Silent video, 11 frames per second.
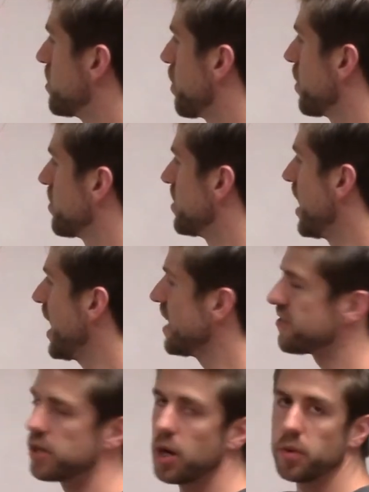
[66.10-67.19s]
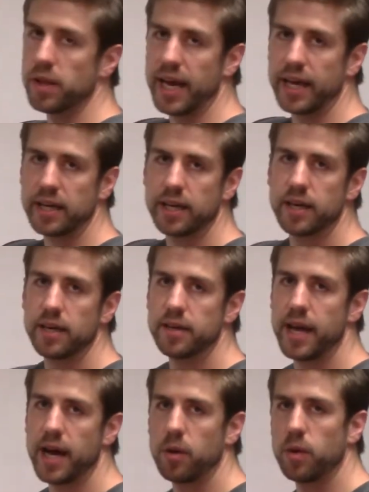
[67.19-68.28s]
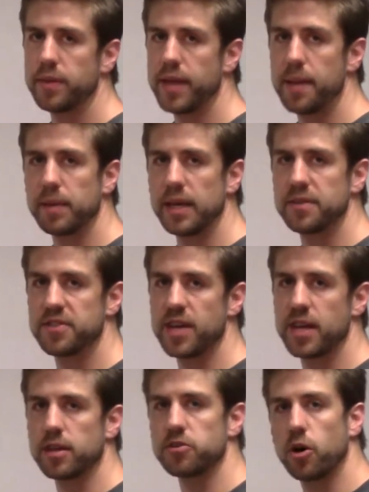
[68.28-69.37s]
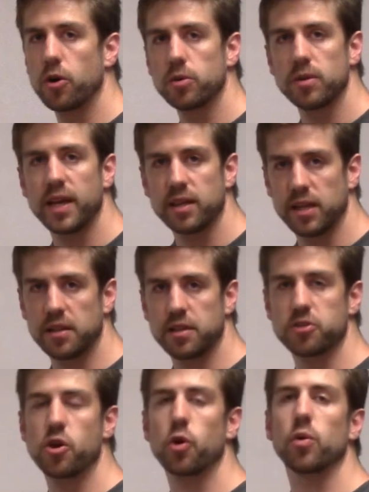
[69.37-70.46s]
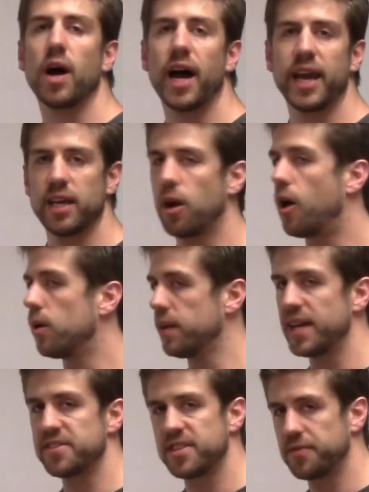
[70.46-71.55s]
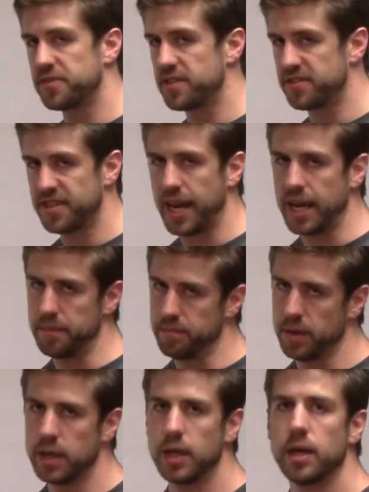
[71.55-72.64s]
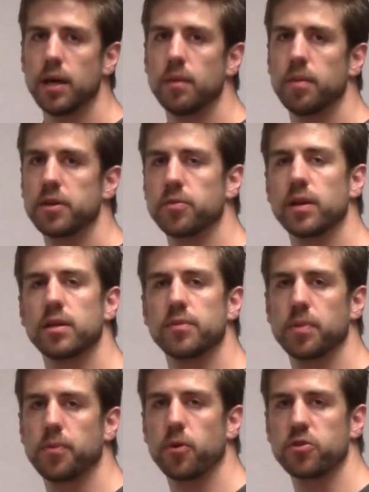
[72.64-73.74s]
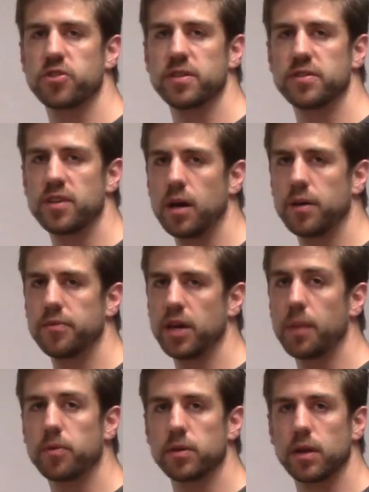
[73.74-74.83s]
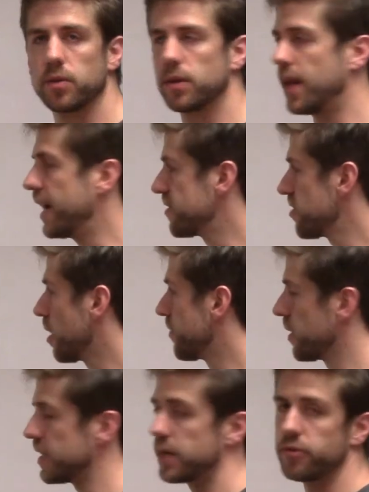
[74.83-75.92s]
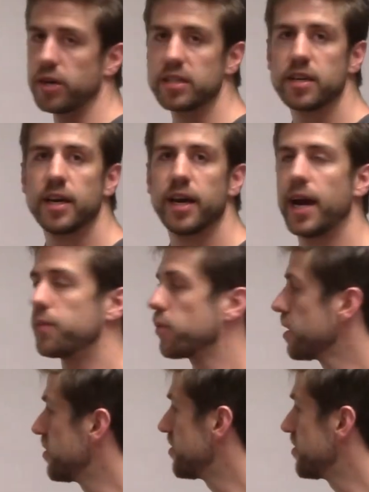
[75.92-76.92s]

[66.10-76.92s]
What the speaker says: person A's lower leg. Now what that means is that their total leg length, their total height, all of that stuff is the same, but the relative proportions of the upper and lower legs are very different. And we're going to